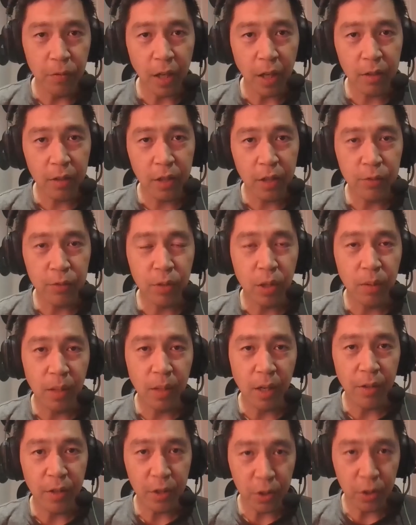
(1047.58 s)
been following us for a
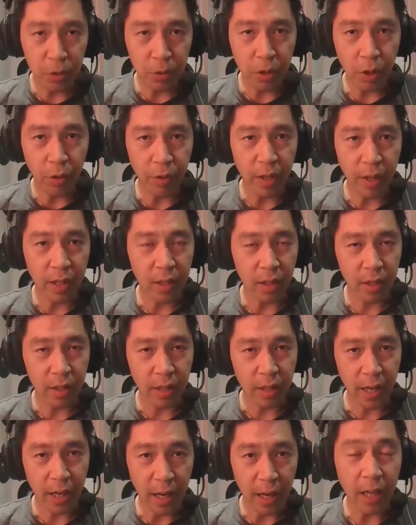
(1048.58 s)
while, then you know that
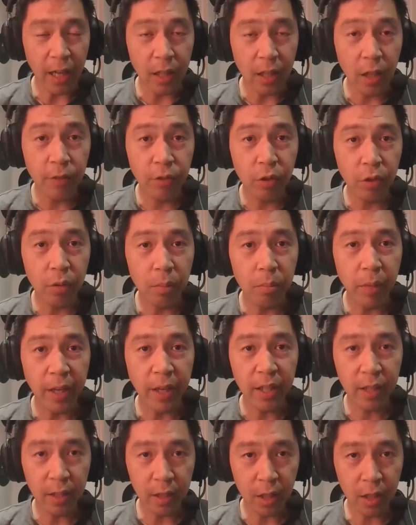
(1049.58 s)
at a high level,
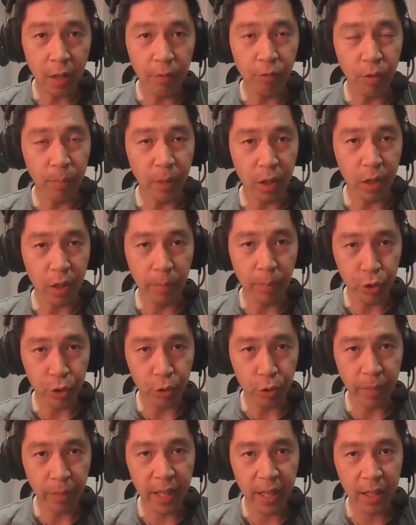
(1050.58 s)
money can come from a
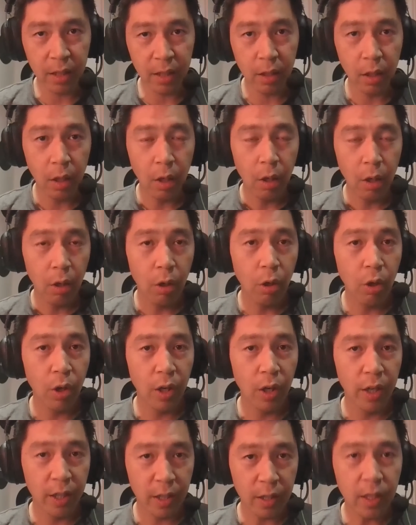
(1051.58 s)
commercial bank
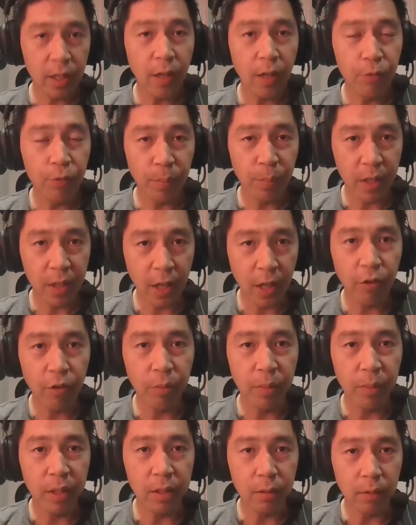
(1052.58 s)
or it can come from the
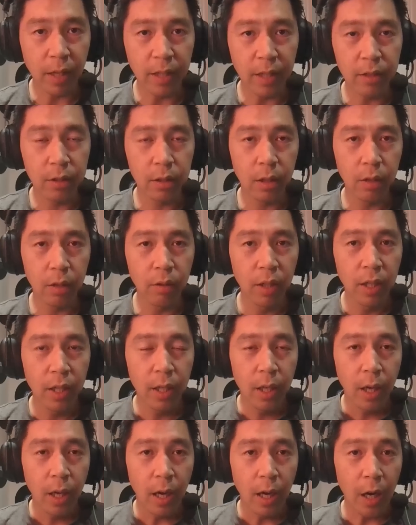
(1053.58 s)
government, right? So
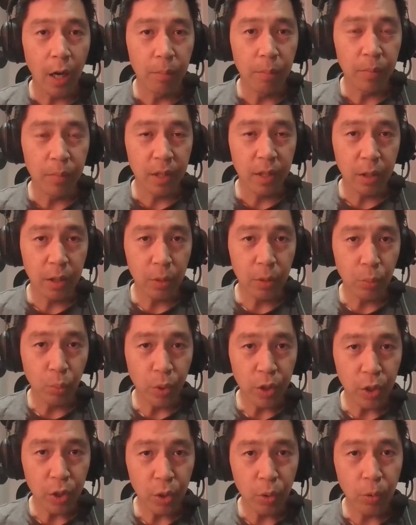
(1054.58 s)
um,
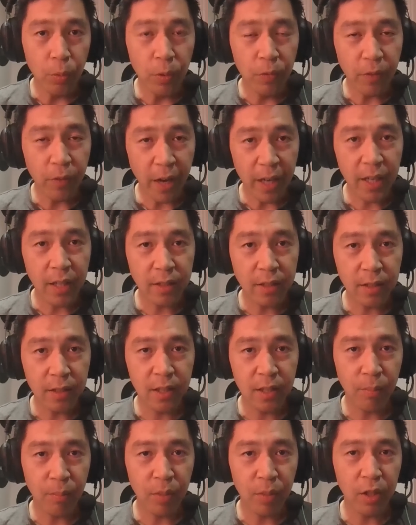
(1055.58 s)
when you're refinancing
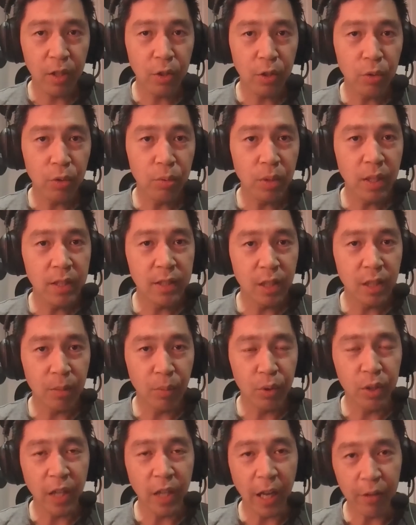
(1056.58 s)
something, you need
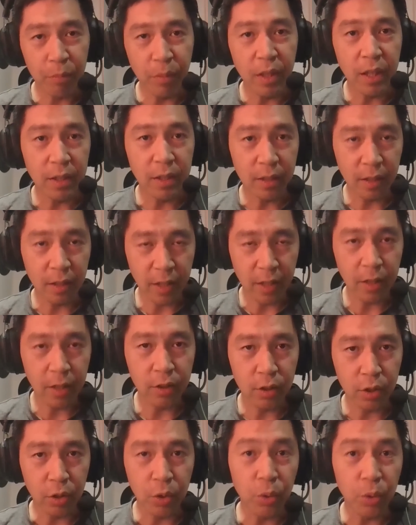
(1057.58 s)
someone to have money to lend it
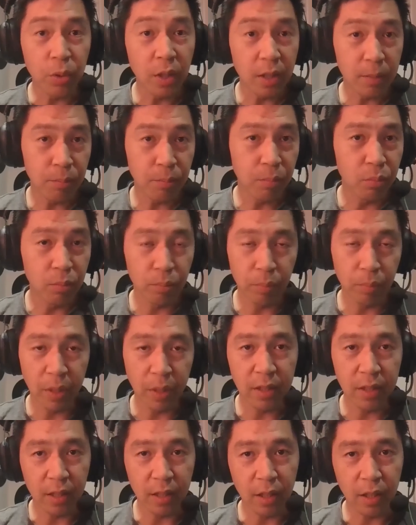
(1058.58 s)
to. You need
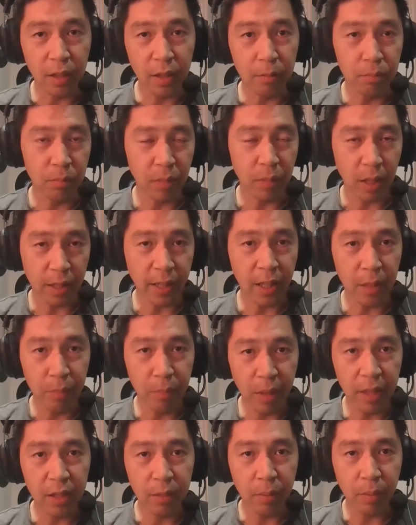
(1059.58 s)
basically uh, like a
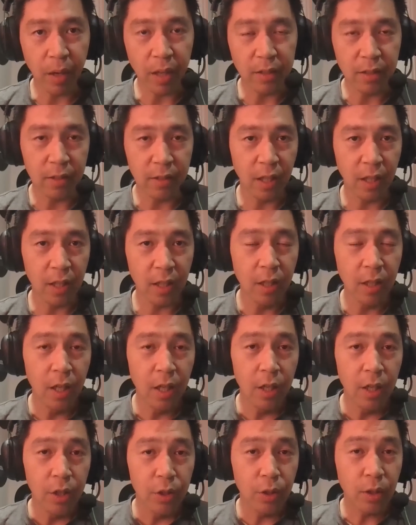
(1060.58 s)
bank deposit. And
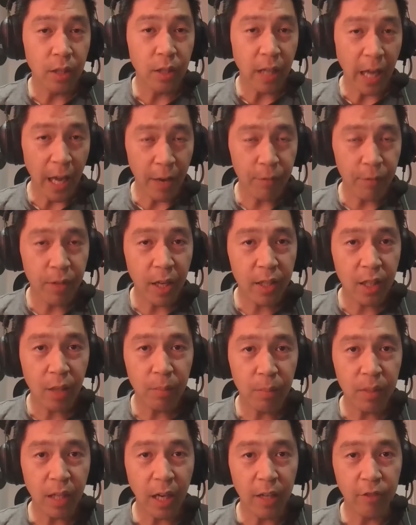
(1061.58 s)
you can have that
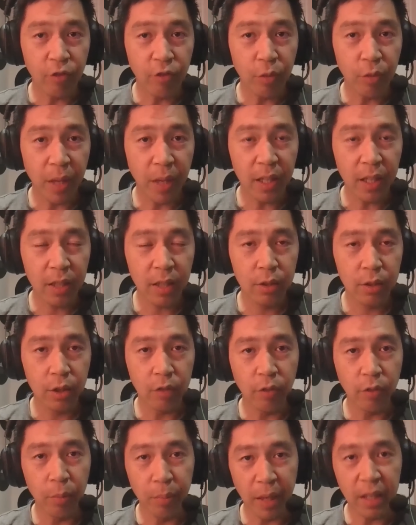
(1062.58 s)
coming out of a bank.
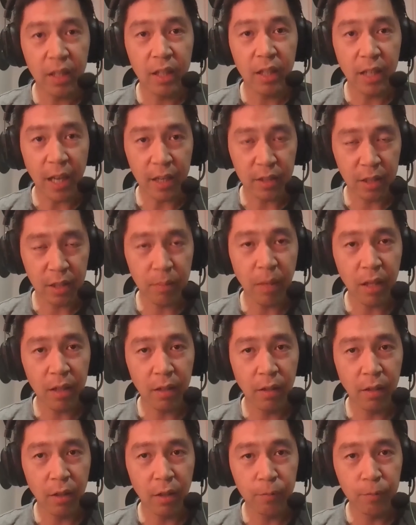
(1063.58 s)
So a bank can actually make
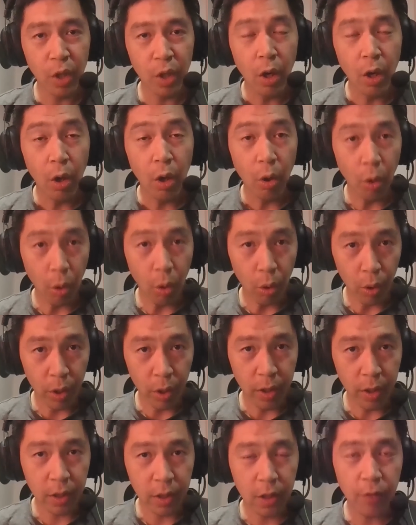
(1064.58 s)
the loan,
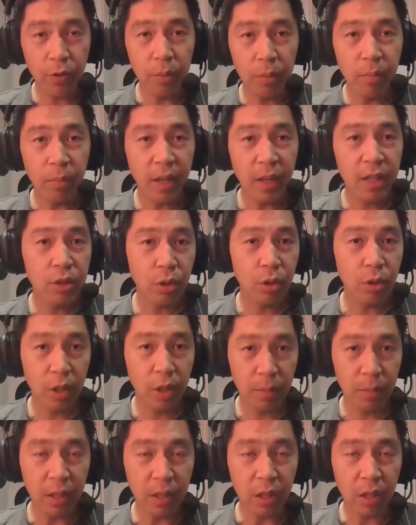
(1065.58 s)
or if the money has
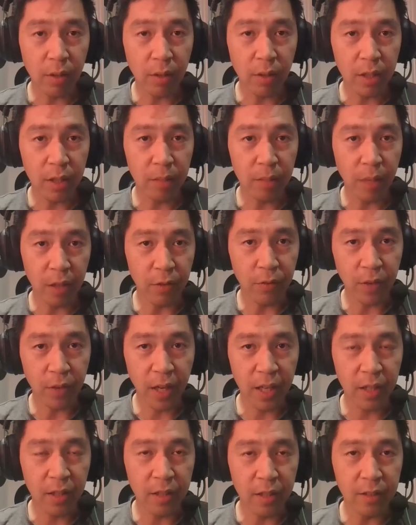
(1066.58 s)
already been created by the
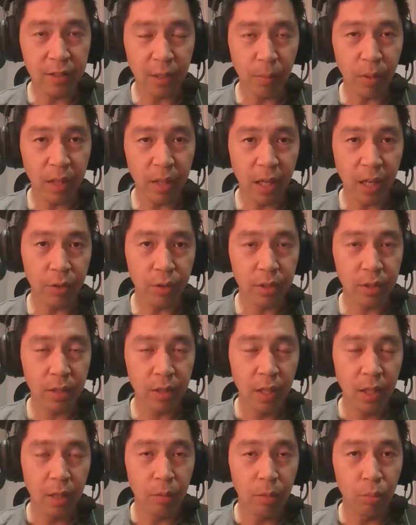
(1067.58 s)
Fed, then someone else
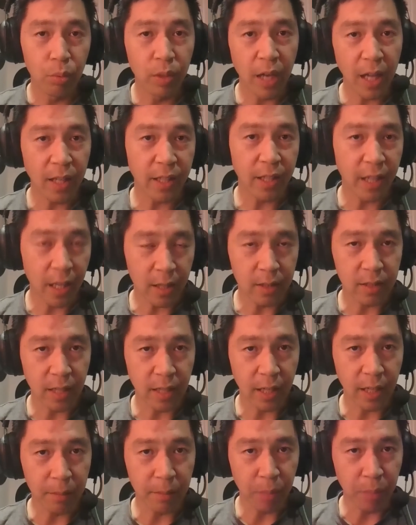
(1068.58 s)
reallocates
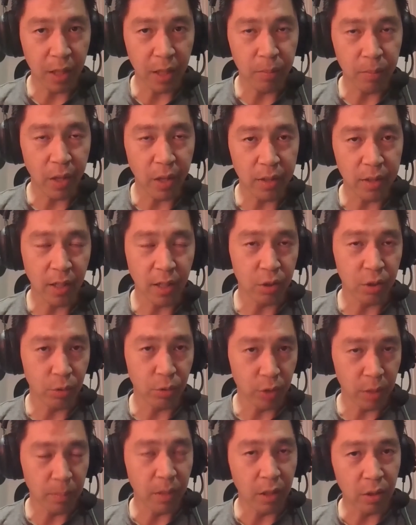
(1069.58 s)
that bank deposit that's
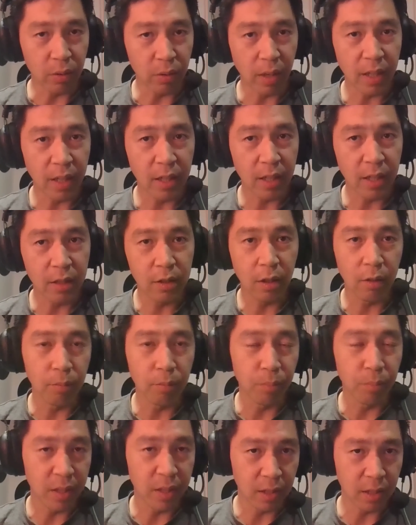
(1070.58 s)
already been created.
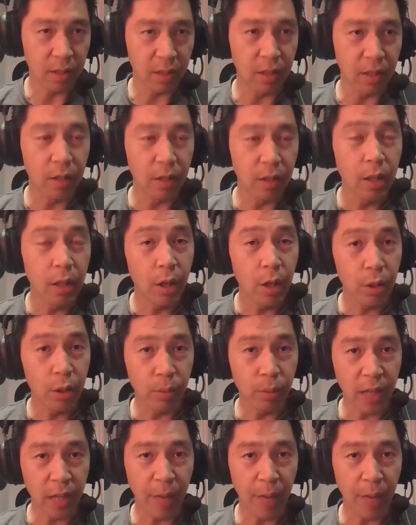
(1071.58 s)
So basically, through a